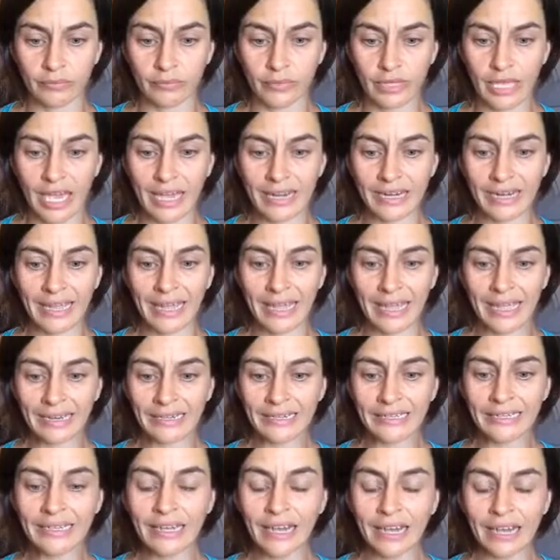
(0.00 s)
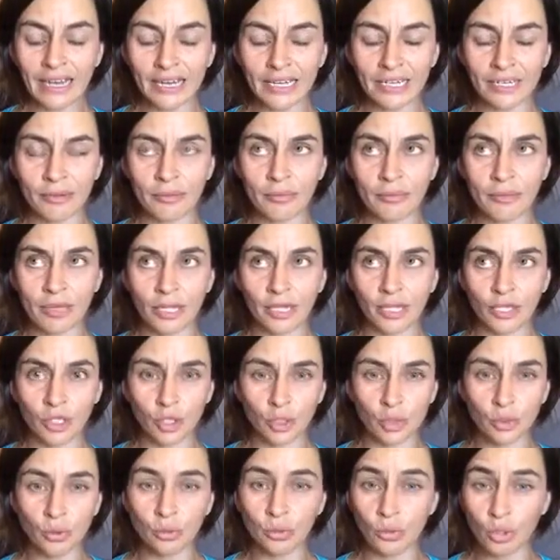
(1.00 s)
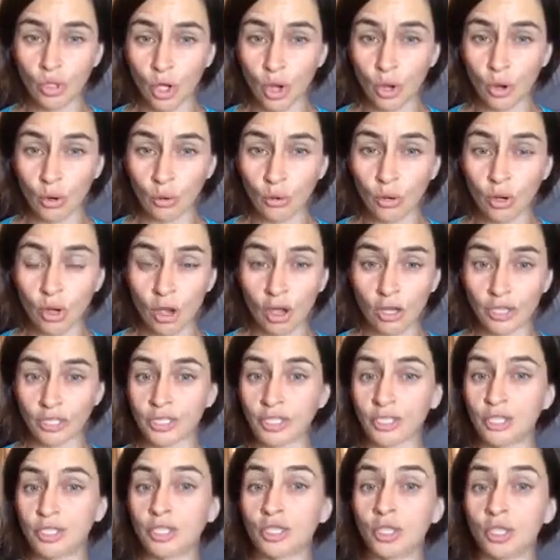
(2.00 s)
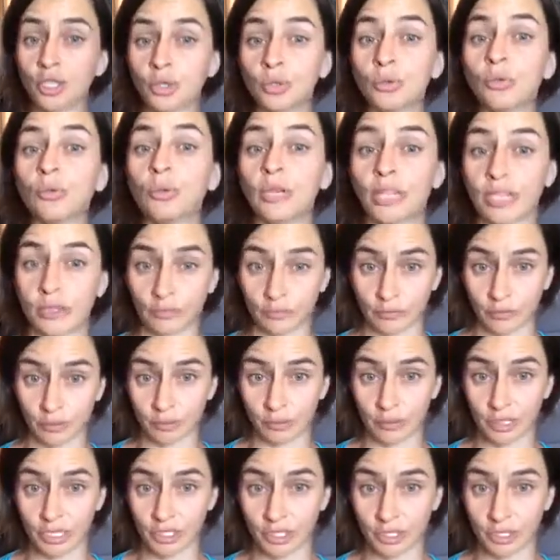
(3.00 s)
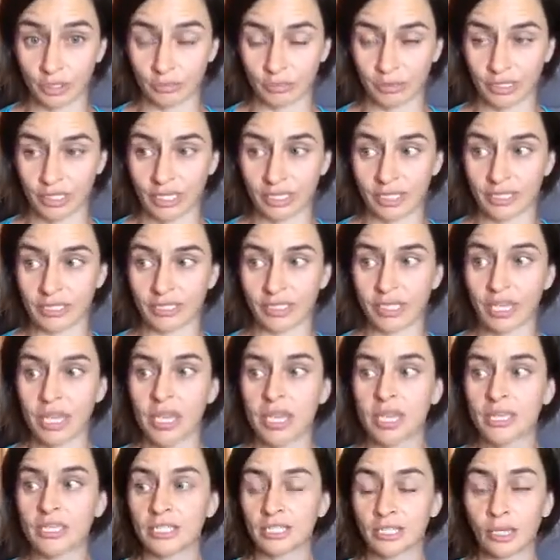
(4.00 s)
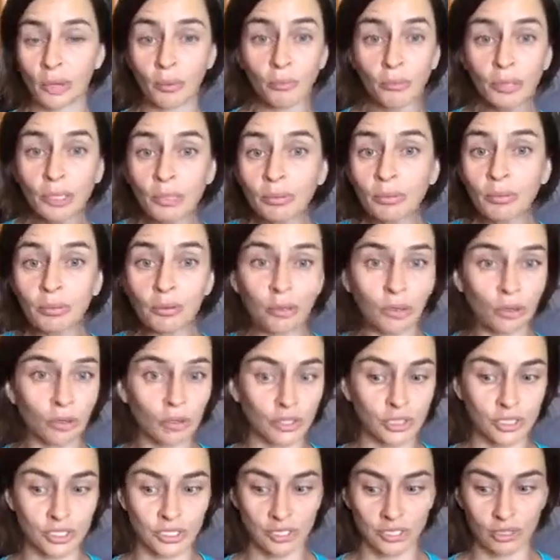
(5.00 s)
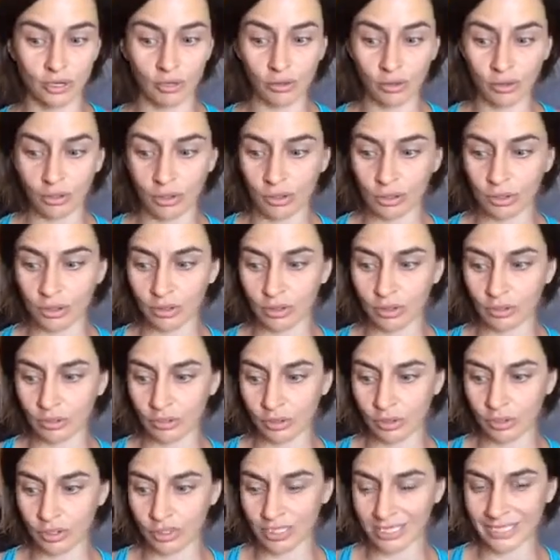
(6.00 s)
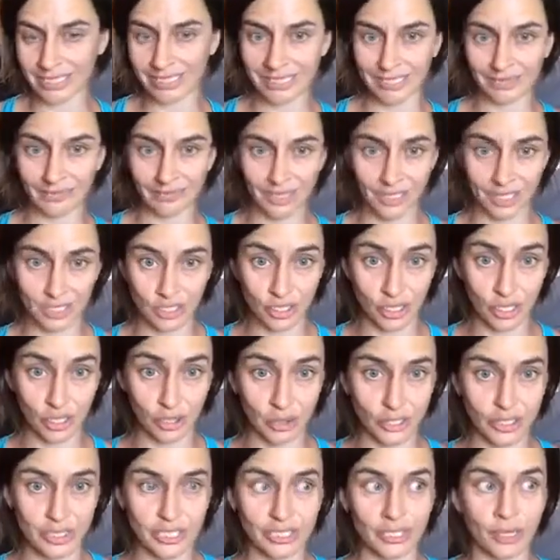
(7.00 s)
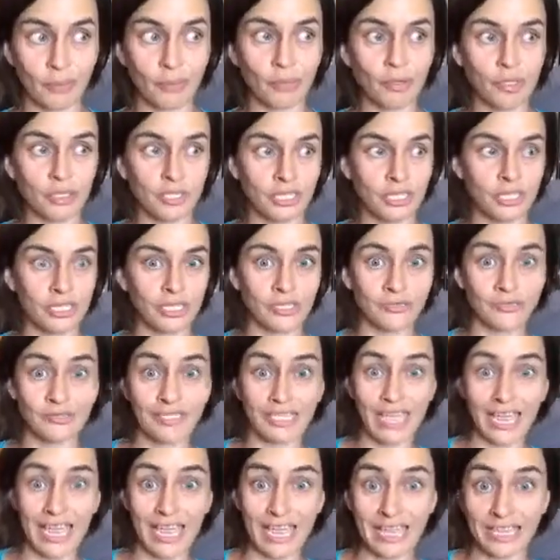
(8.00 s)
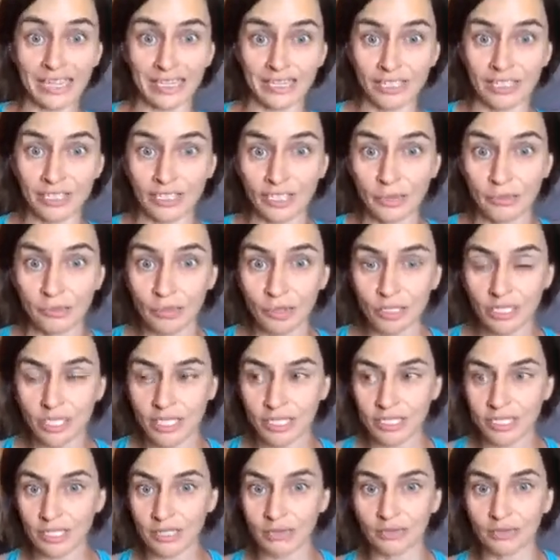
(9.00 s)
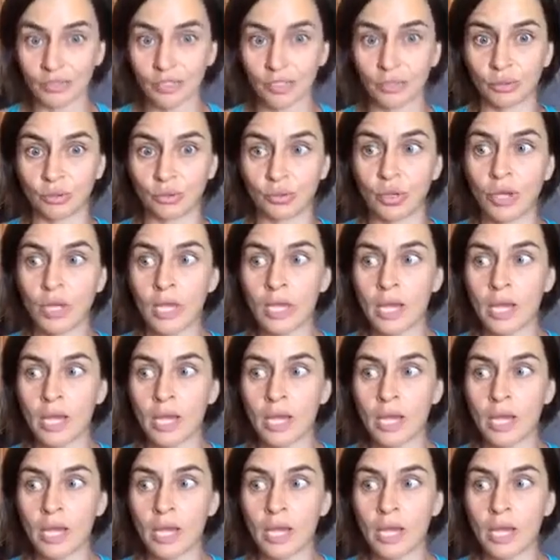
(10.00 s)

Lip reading: and any item that you know causes you inflammation, because some people are sensitive to dairy, some are sensitive to eggs, some are sensitive to